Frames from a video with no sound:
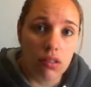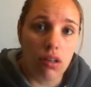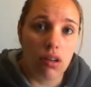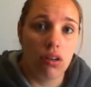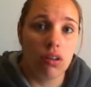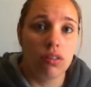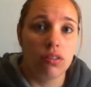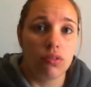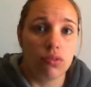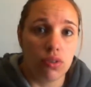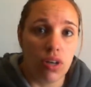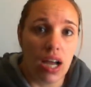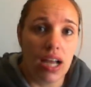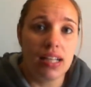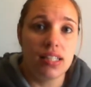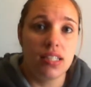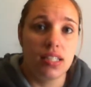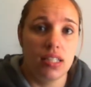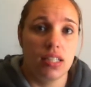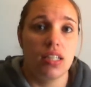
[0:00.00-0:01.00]

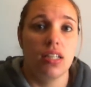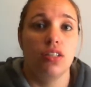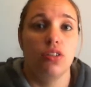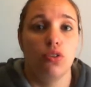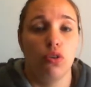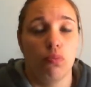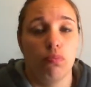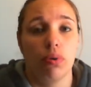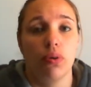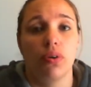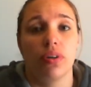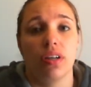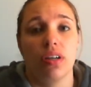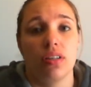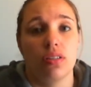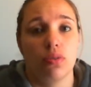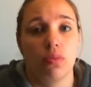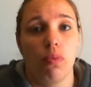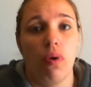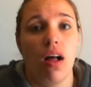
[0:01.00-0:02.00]
write it in your book
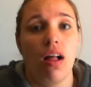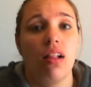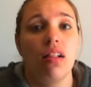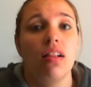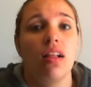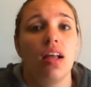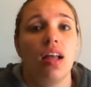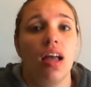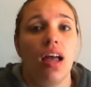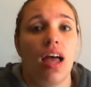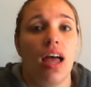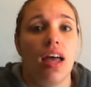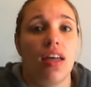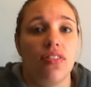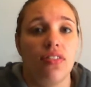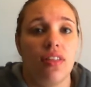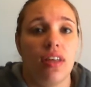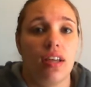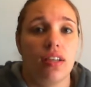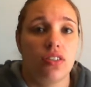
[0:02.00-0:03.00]
as well,
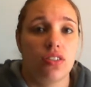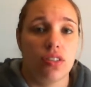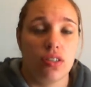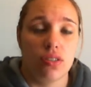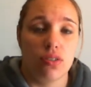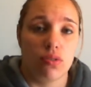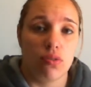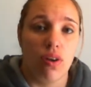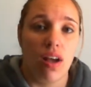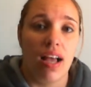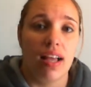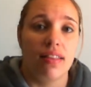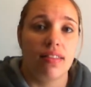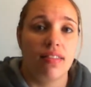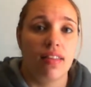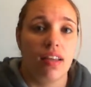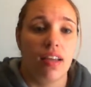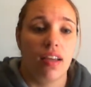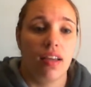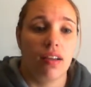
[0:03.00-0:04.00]
and then just write
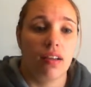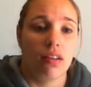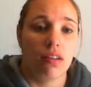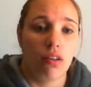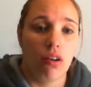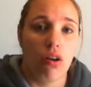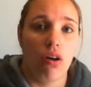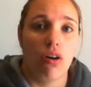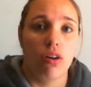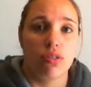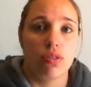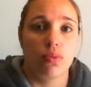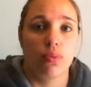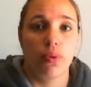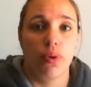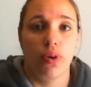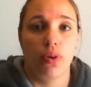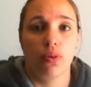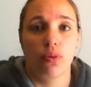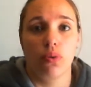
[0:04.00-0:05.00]
their
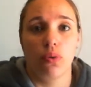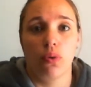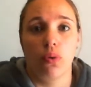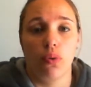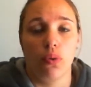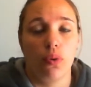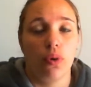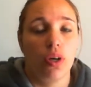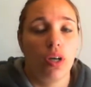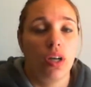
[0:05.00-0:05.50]
classwork or